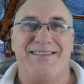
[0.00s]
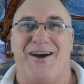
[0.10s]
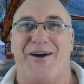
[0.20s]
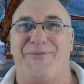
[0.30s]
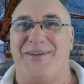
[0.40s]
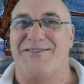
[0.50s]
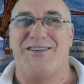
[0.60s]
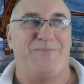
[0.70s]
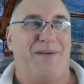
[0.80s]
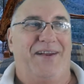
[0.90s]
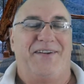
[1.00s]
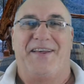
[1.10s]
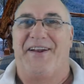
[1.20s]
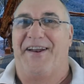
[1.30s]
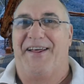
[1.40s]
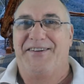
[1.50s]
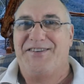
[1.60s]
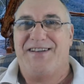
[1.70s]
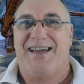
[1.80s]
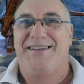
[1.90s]
so I figure it's just better, no, no, no,
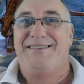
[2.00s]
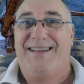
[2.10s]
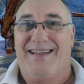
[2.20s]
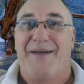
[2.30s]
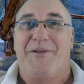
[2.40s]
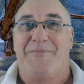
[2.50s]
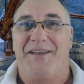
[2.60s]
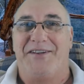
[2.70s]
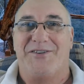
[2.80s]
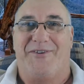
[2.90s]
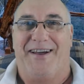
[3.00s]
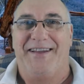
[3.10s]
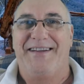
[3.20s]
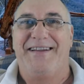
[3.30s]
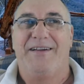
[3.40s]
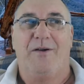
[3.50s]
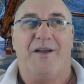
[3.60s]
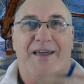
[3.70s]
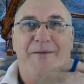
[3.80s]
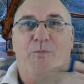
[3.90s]
stay a couple of metres away,
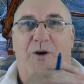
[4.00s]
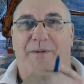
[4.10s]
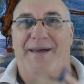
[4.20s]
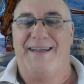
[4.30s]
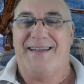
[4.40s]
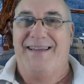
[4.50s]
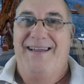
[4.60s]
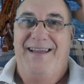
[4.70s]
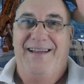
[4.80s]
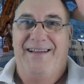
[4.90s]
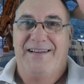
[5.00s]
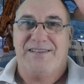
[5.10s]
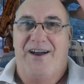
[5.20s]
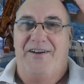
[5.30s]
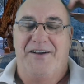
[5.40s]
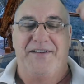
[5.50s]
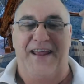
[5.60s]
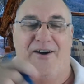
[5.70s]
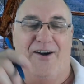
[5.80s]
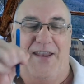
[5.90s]
keep well back. So I
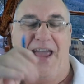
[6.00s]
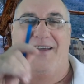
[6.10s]
now, I,